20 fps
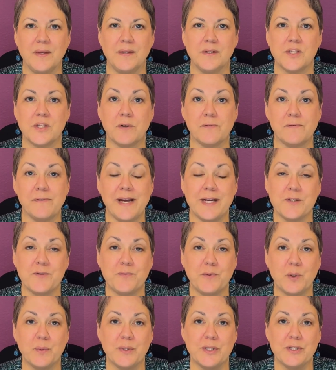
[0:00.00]
So fast
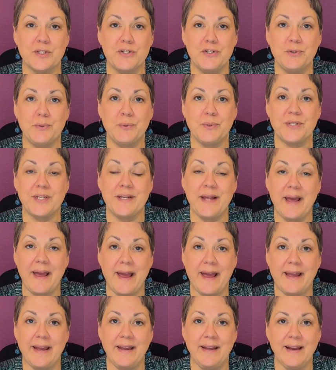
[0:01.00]
forward to
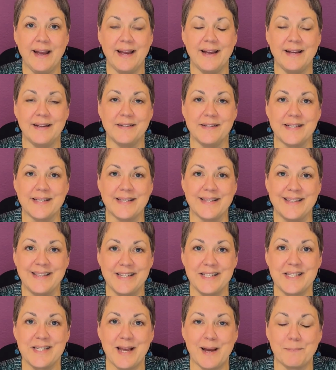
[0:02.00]
today, and
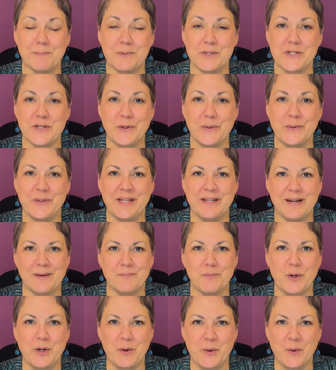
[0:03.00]
this episode that
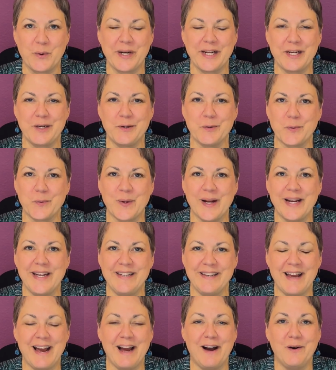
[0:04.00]
I'm recording
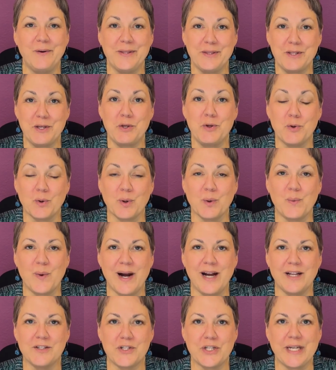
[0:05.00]
right now and that you're
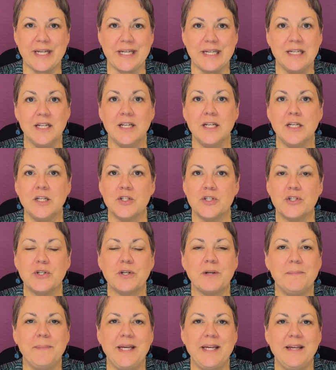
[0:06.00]
watching
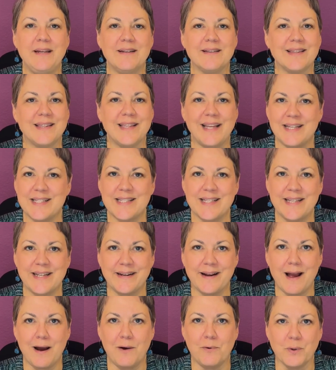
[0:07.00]
took me less than
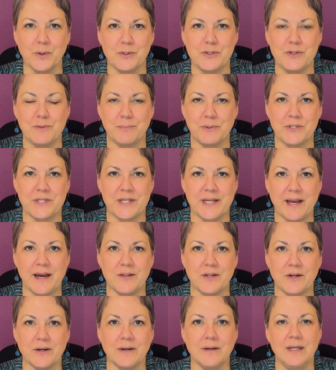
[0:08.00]
an hour to put
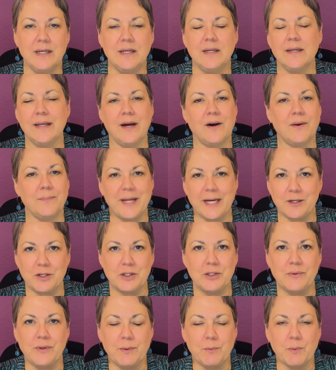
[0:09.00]
together. Now, I'm not
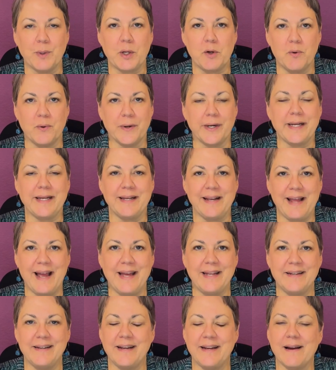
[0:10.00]
including recording and
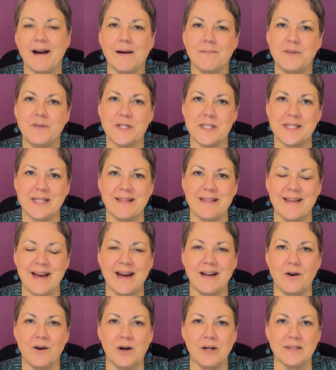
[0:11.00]
editing. Obviously,
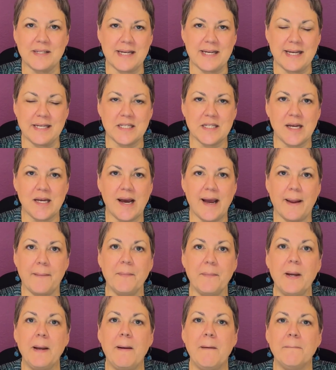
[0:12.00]
that all takes
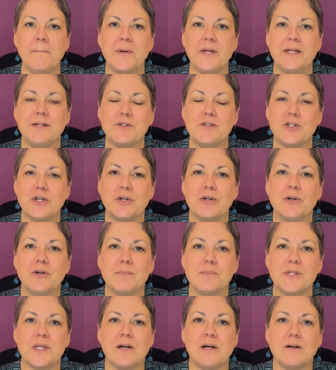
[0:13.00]
time. But in
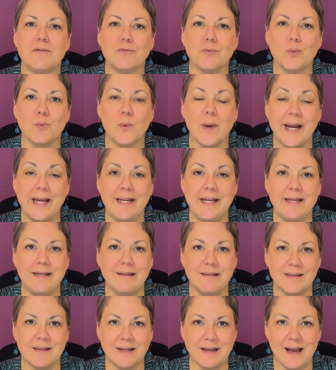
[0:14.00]
terms of
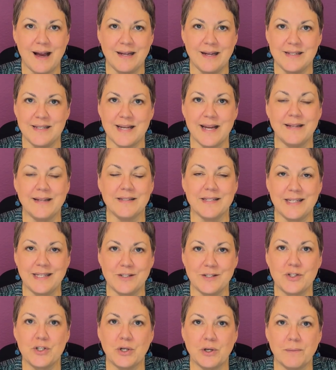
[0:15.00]
writing the content,
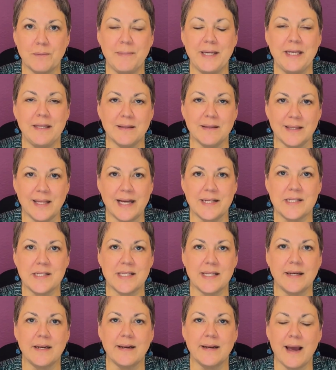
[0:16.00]
it took me less
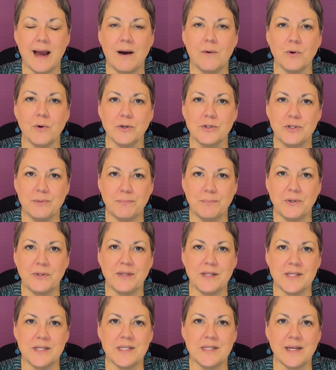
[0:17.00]
than an hour to put
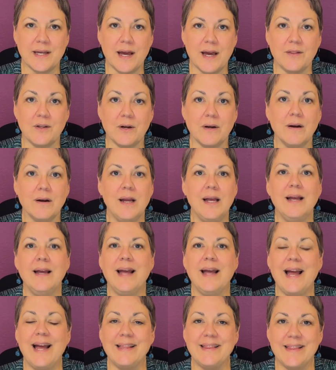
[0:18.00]
this together.
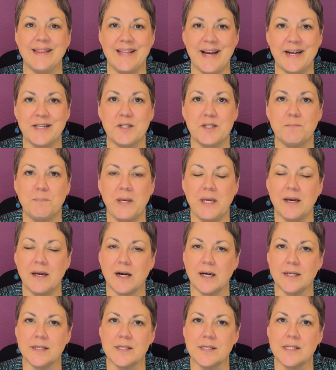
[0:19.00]
And that's
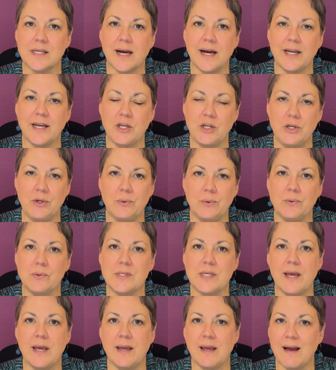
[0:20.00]
because I
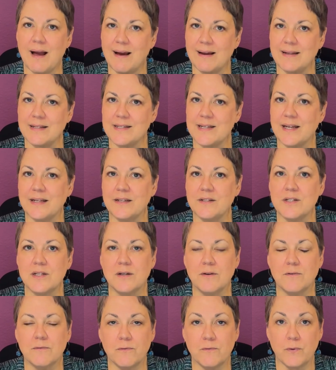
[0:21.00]
use a content
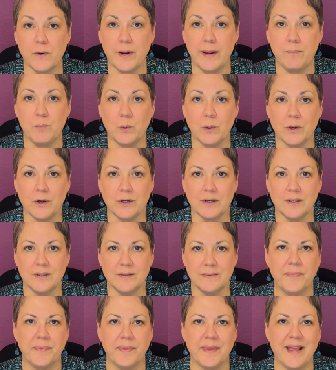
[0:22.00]
framework.
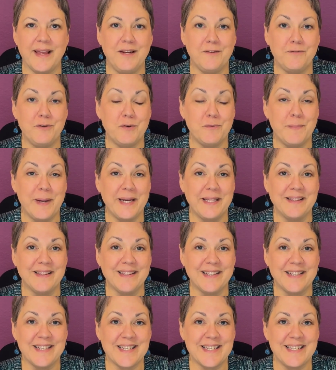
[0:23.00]
And if you've been
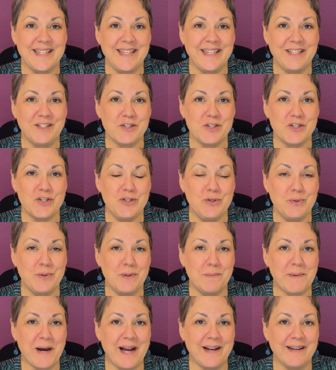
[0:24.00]
listening to
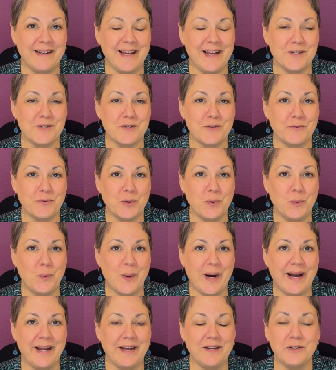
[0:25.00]
the podcast for a
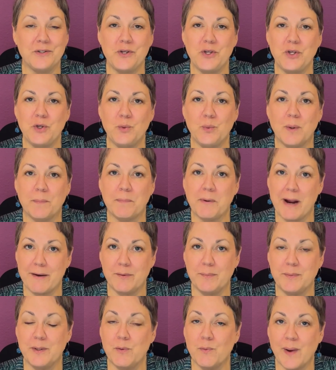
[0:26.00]
while, you will
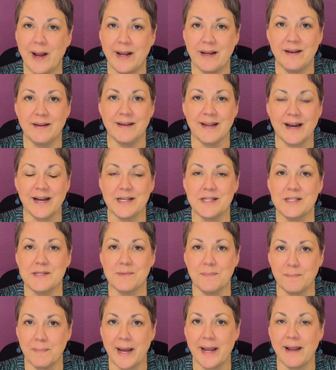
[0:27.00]
probably recognize
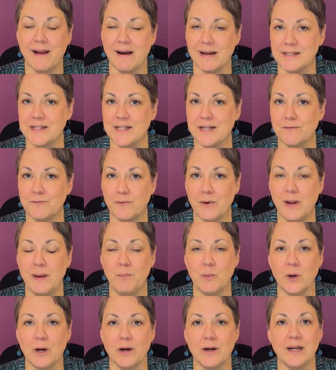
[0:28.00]
my content
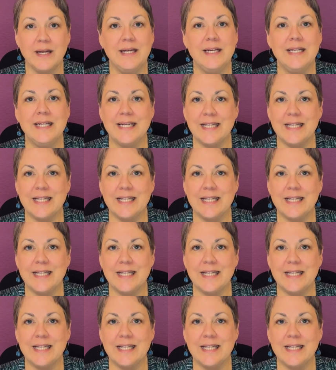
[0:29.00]
framework.